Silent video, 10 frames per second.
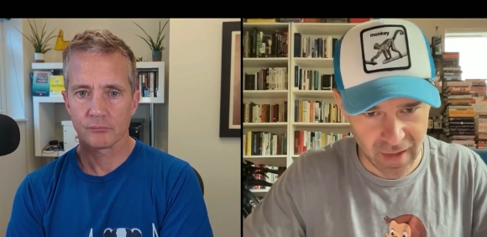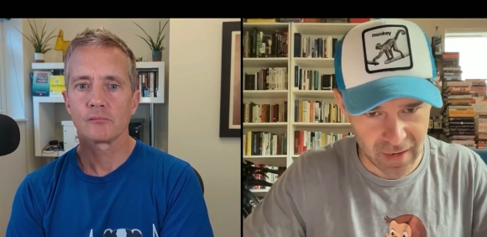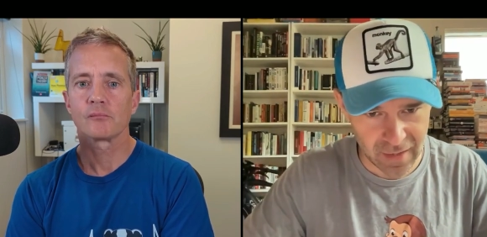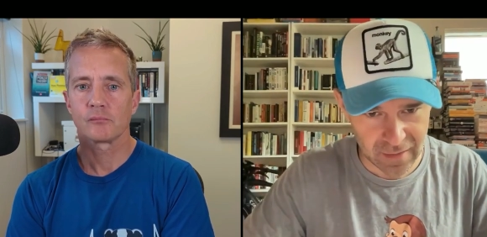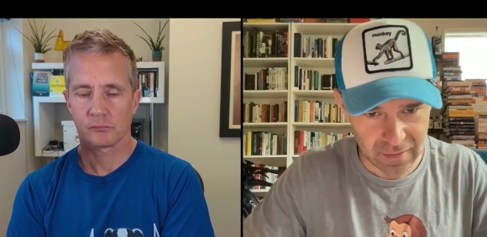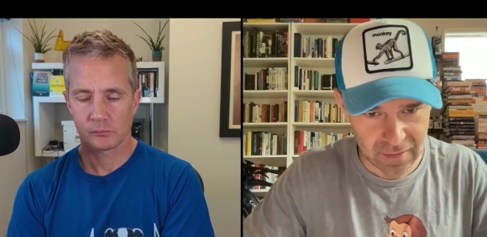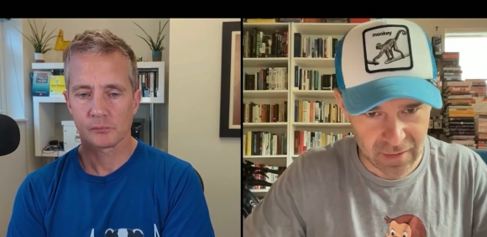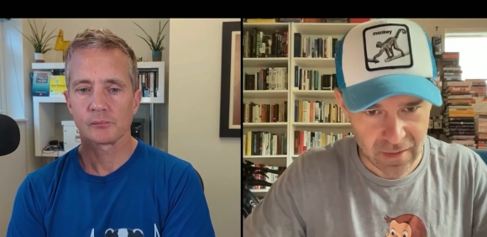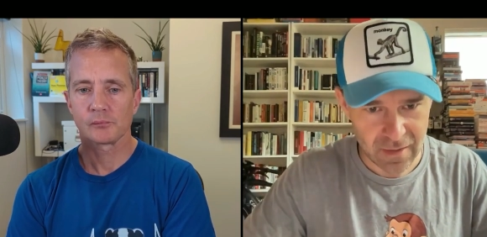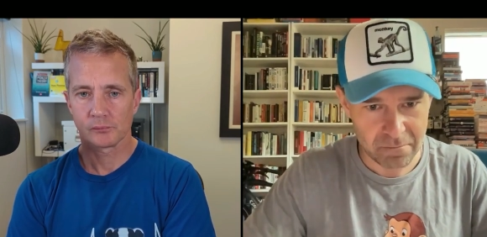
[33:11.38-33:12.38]
Speaker 1: and
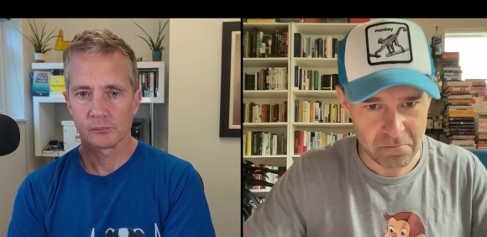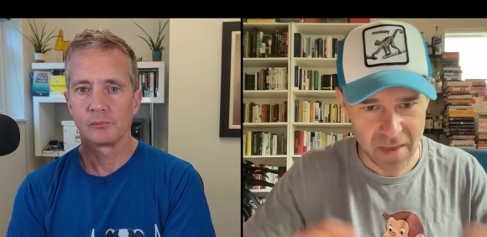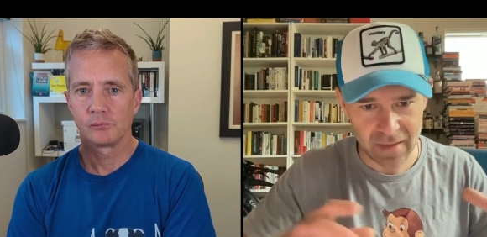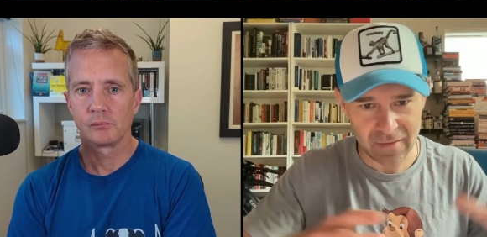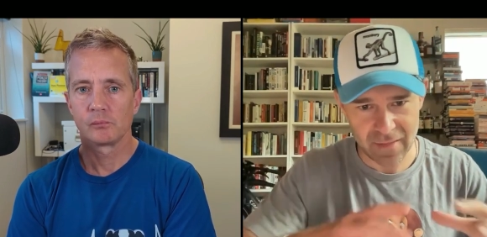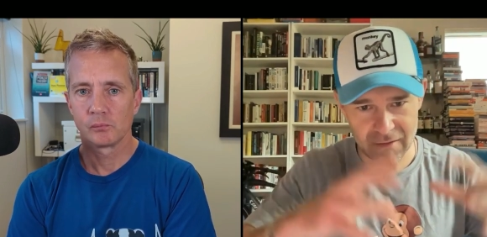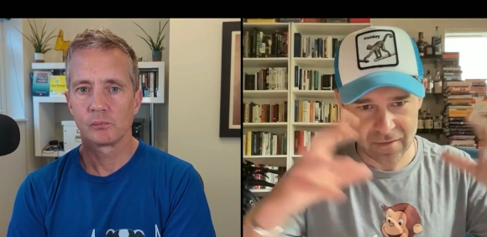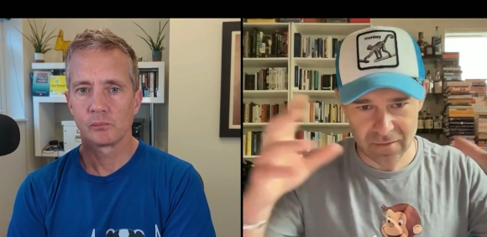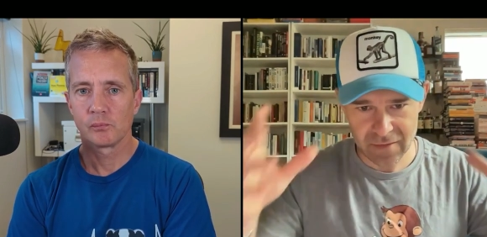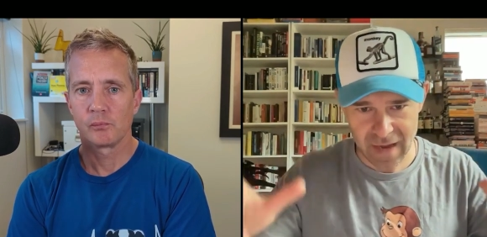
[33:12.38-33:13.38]
making
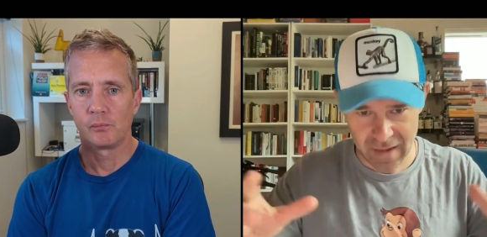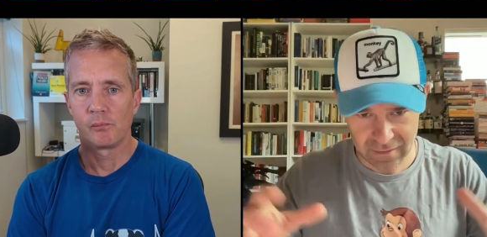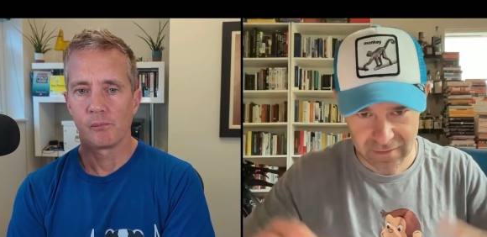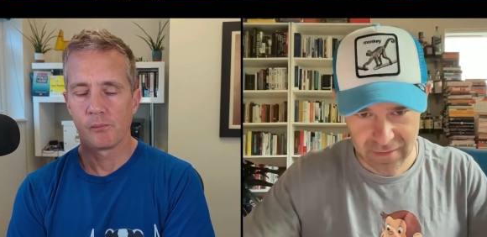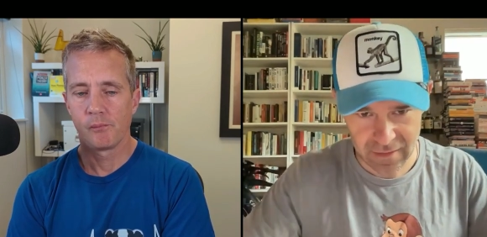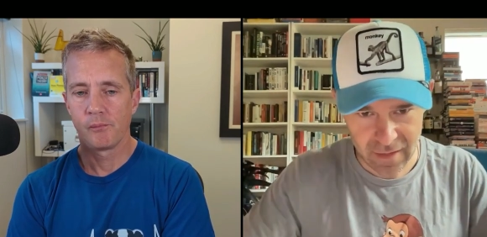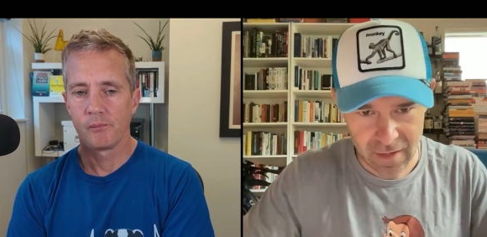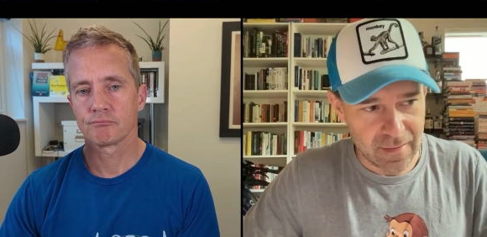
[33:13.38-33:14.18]
this a reality.